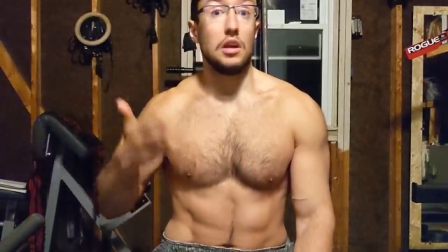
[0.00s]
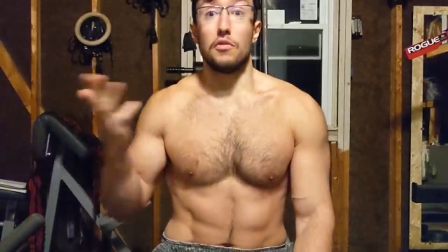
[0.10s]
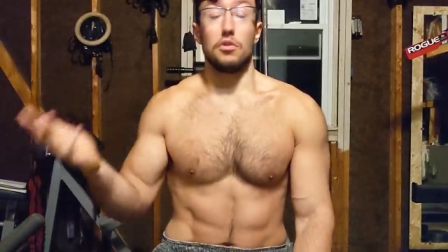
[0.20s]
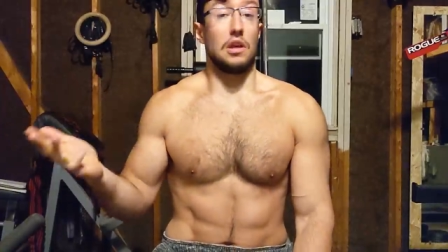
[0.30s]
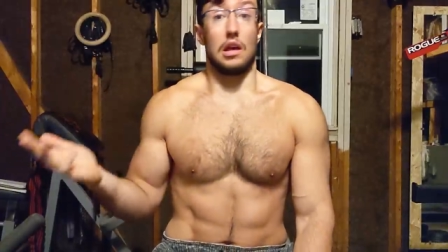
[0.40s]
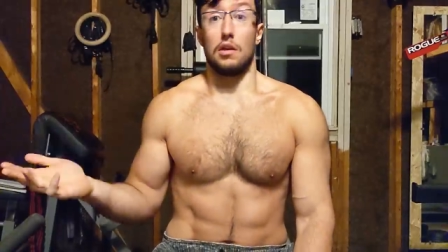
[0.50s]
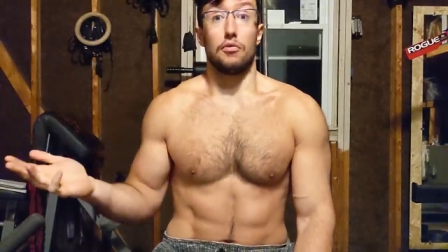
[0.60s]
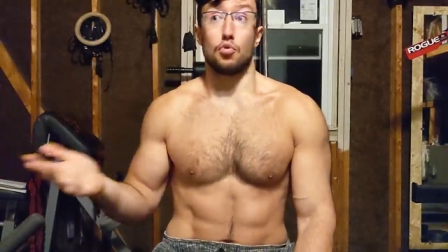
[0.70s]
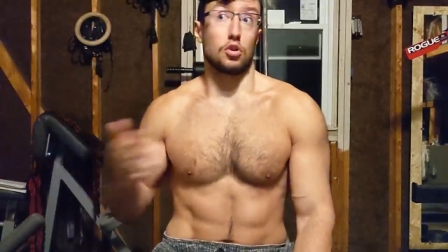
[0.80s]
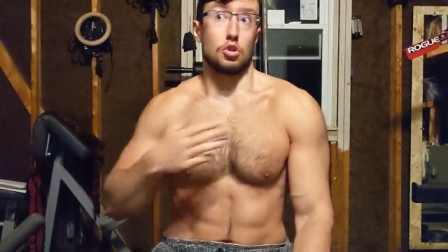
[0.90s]
even
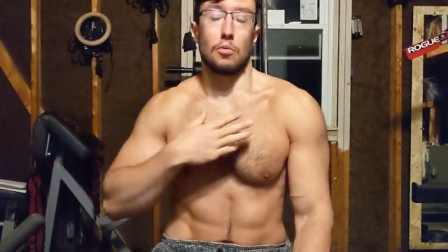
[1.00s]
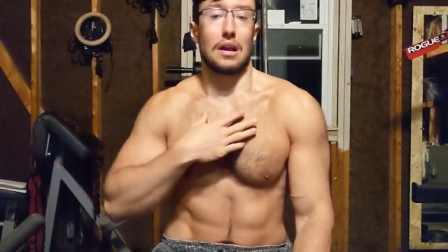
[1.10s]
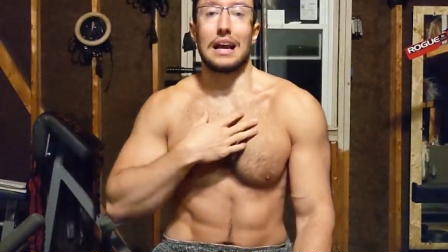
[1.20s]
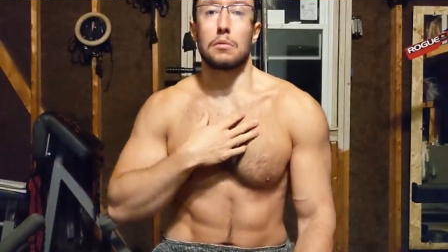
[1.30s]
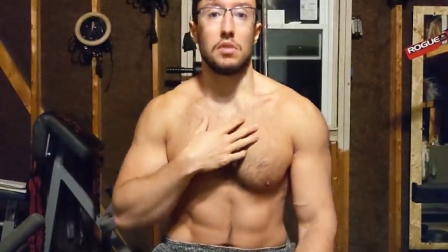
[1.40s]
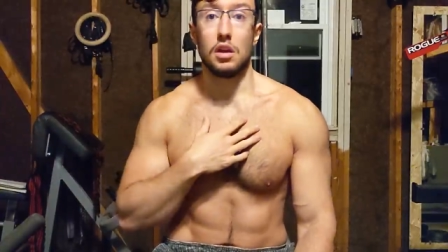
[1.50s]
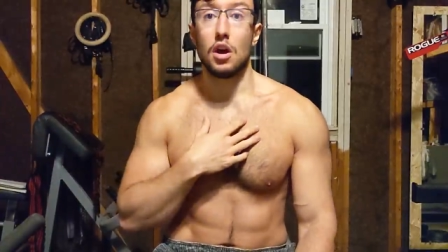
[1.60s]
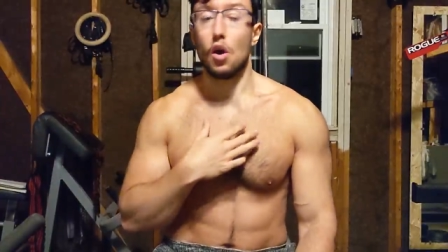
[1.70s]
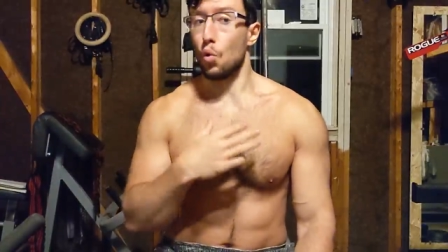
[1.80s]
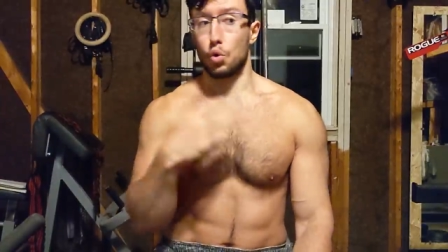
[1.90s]
if you're someone like
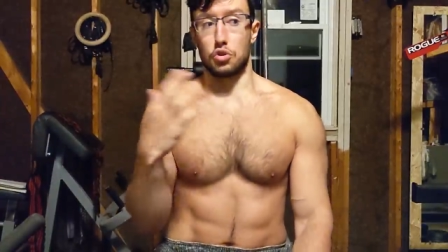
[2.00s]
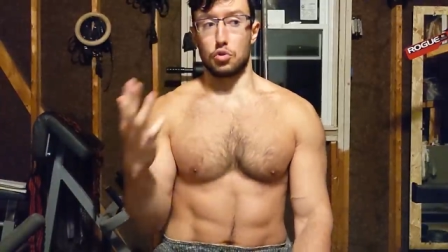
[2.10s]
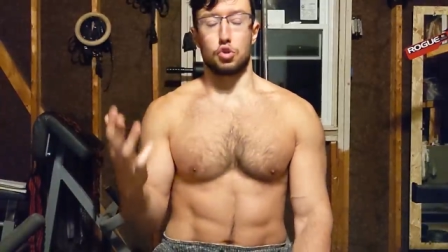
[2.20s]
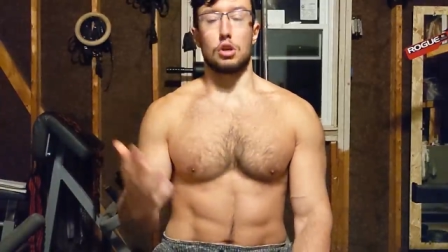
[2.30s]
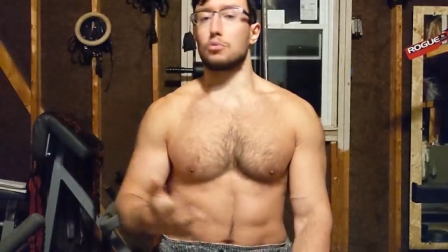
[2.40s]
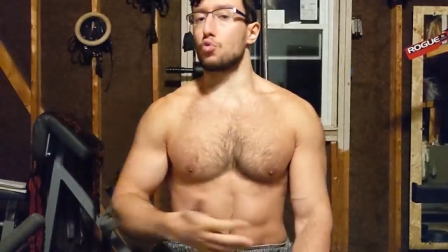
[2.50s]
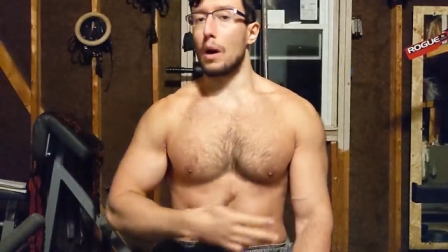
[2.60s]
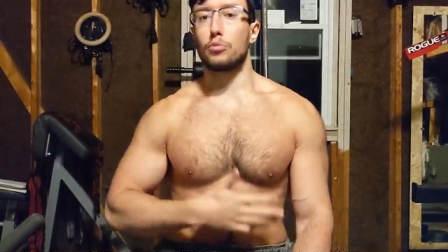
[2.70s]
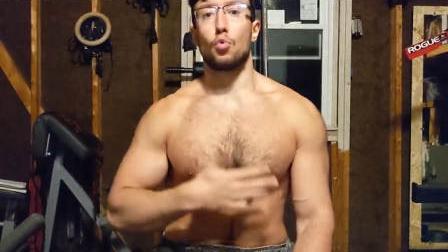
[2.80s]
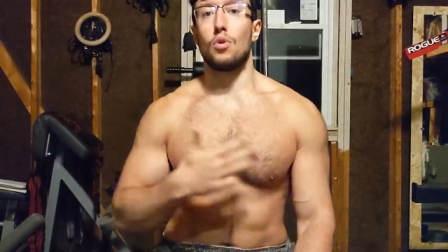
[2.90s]
me who doesn't subscribe to